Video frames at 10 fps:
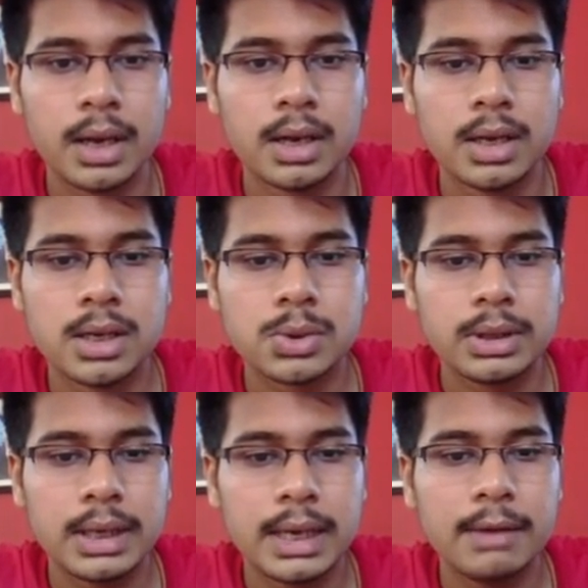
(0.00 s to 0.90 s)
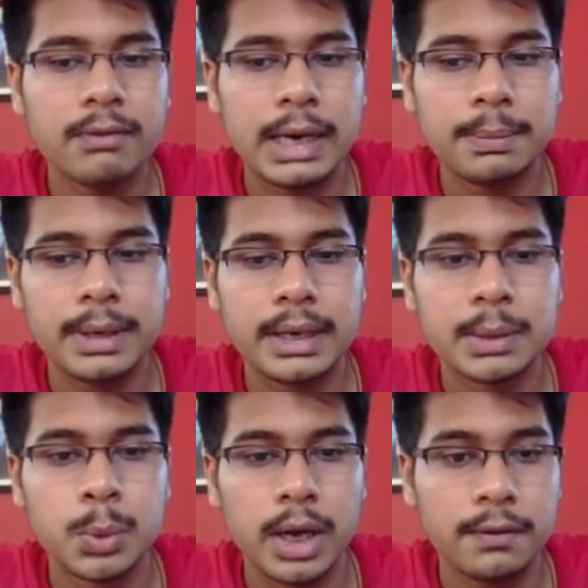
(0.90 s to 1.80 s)
So in the game, white played the
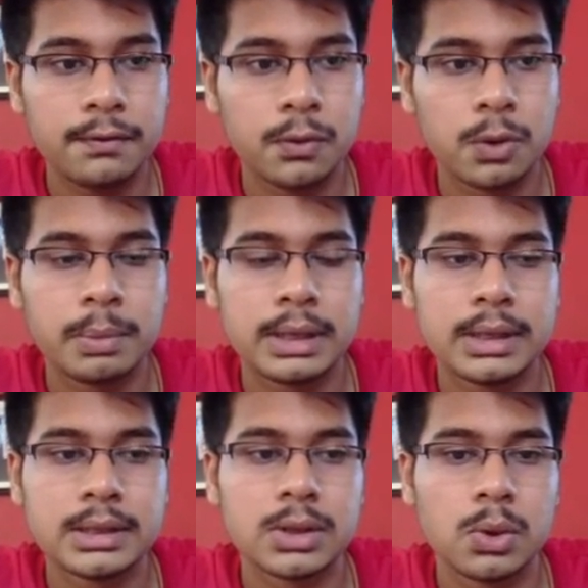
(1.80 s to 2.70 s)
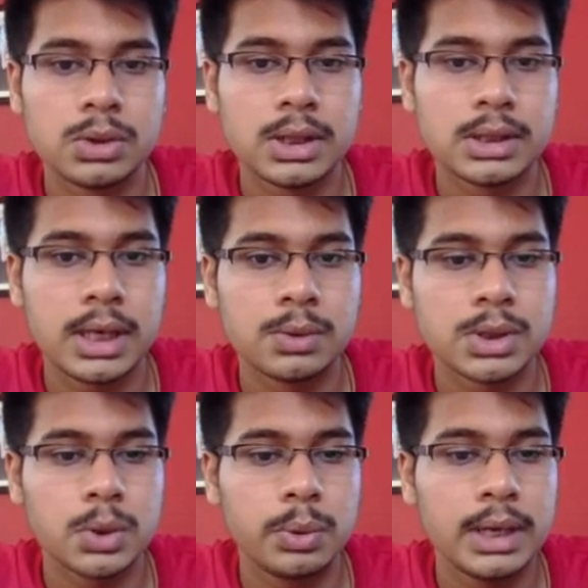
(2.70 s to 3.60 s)
move f4, but this closes down
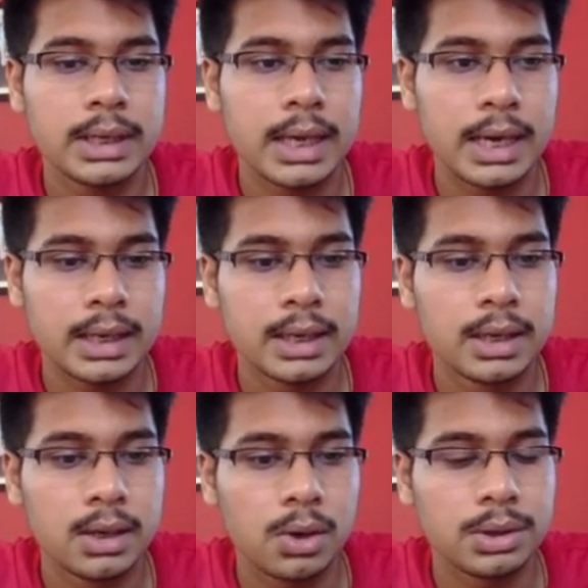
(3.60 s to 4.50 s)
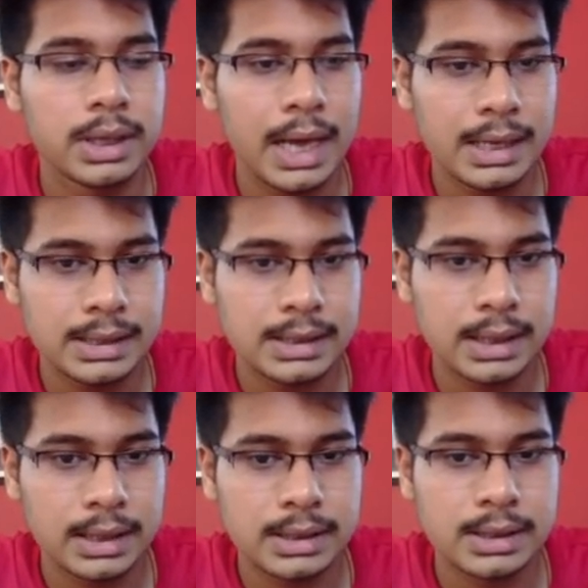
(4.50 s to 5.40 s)
queen attack on the
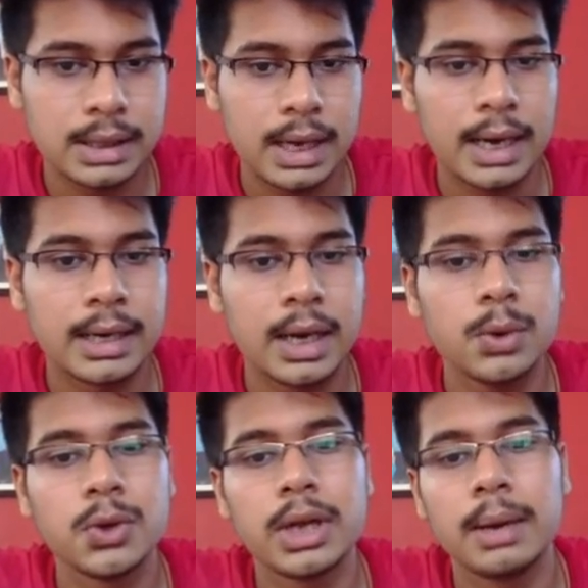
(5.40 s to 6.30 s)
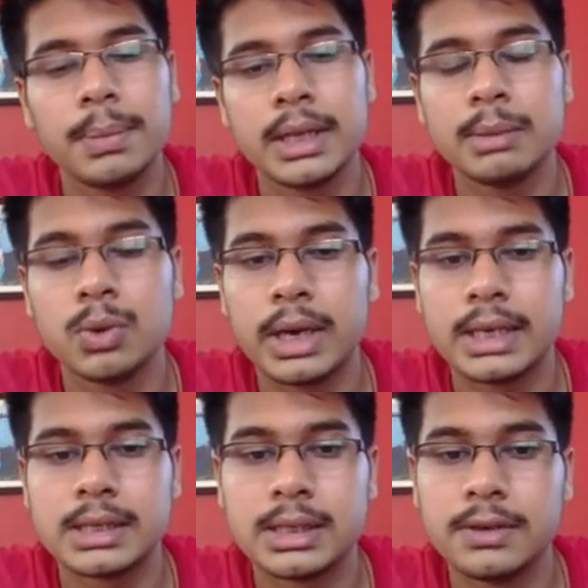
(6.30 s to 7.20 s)
h6, and now you can play the move knight
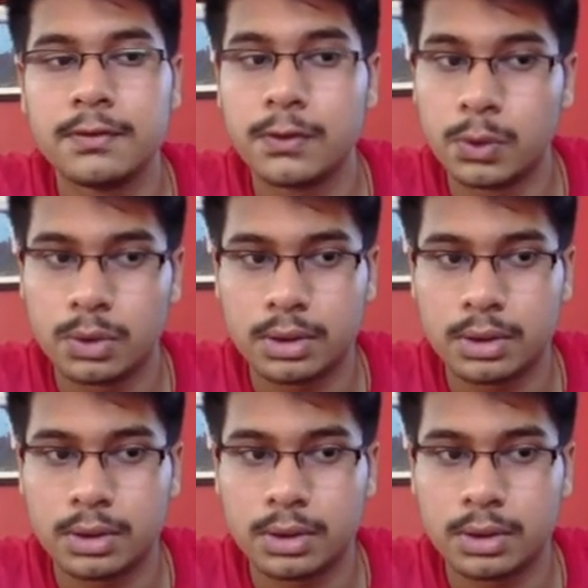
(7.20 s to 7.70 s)
c4.